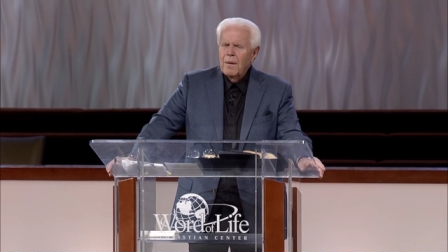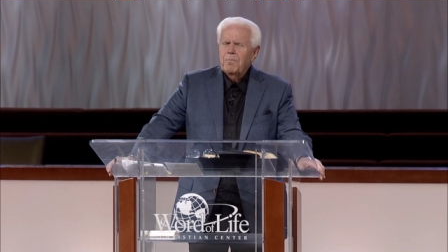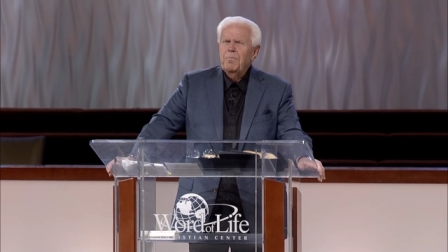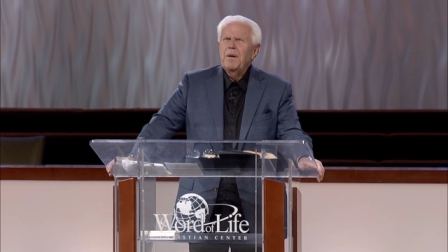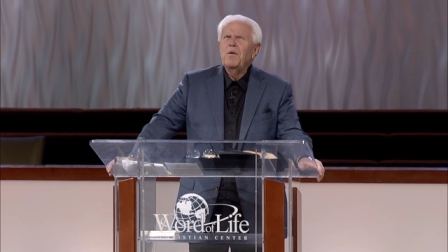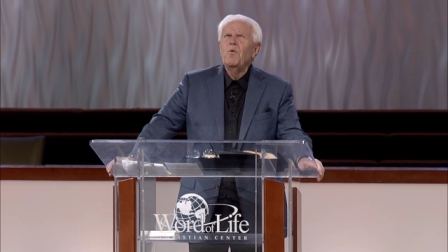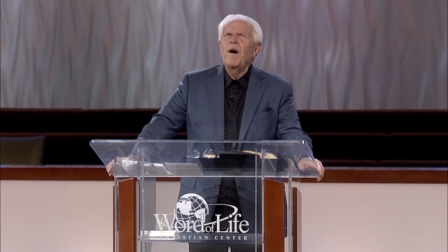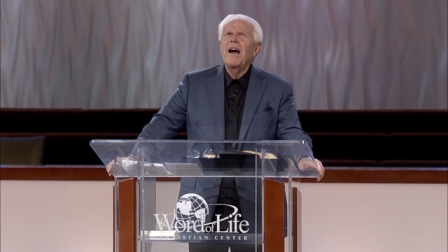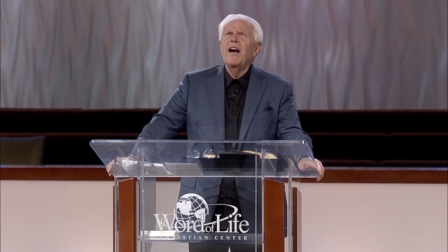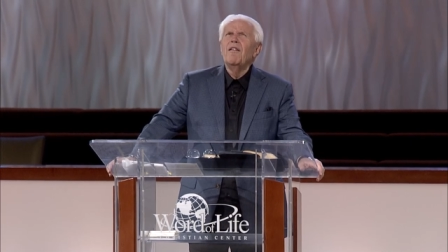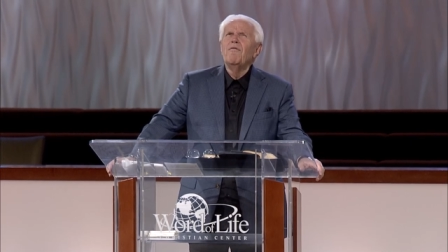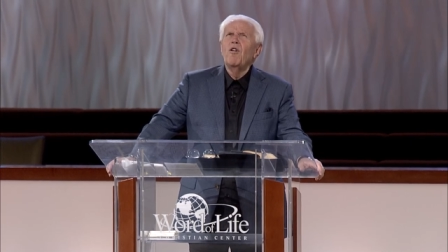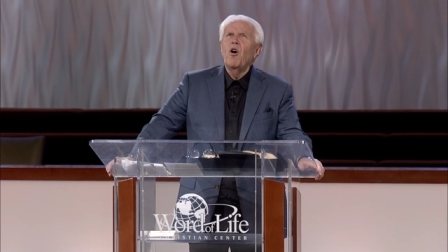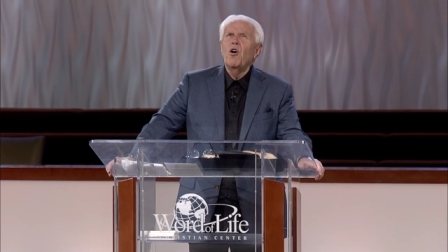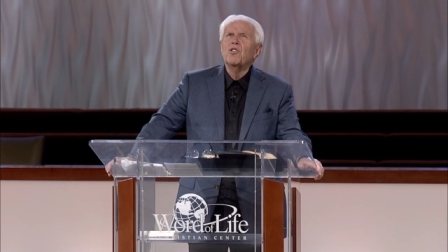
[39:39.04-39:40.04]
Beware
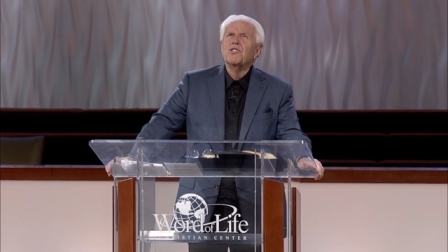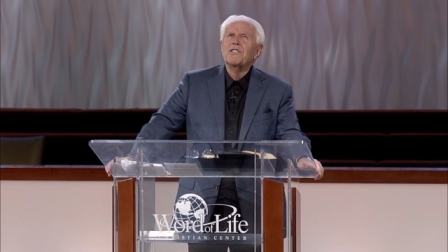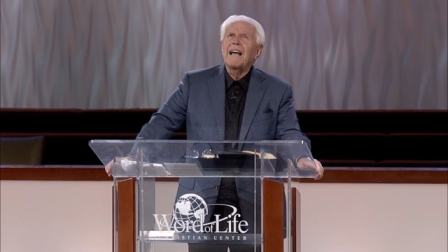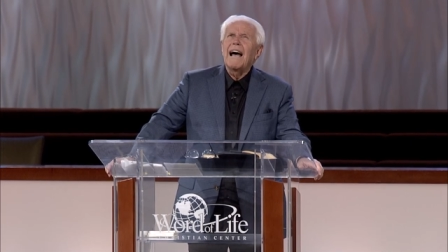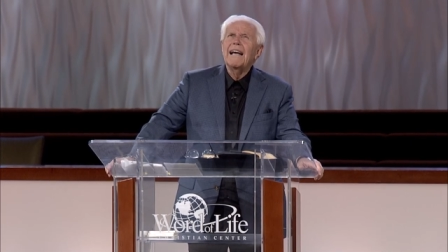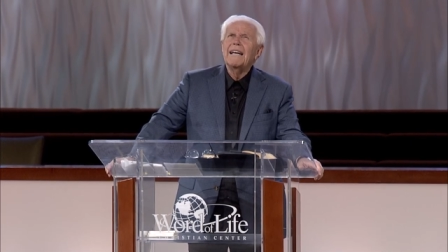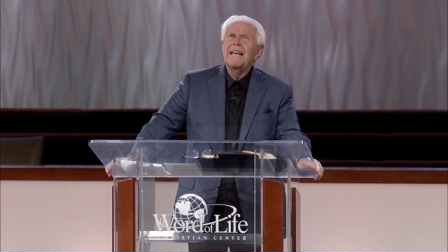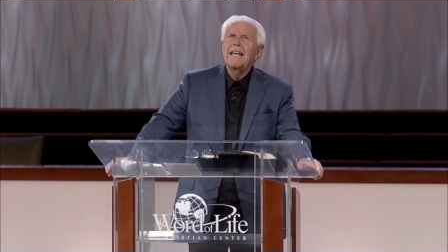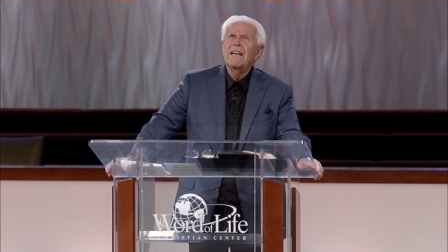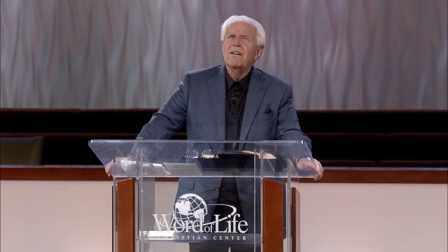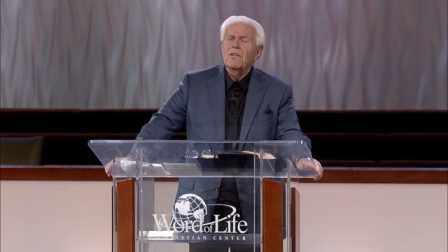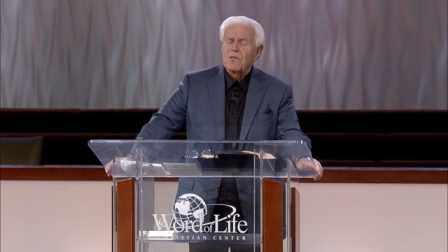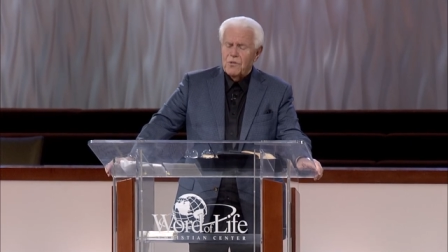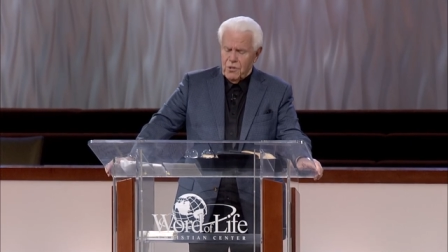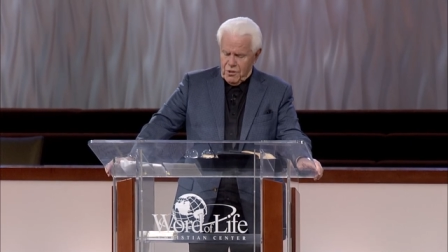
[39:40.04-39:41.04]
of lost
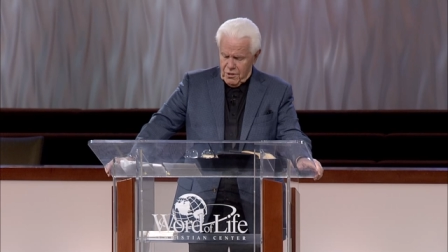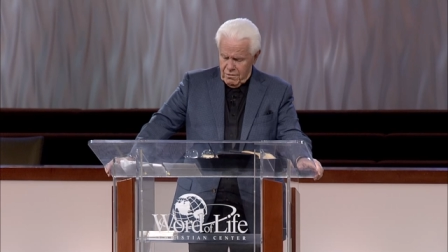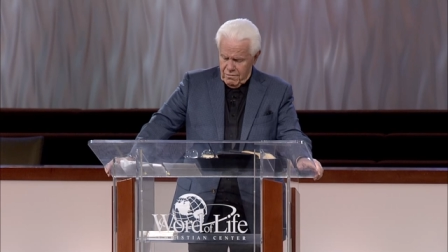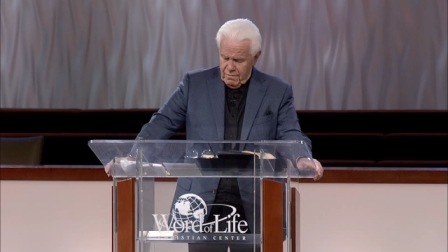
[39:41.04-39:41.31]
ideals,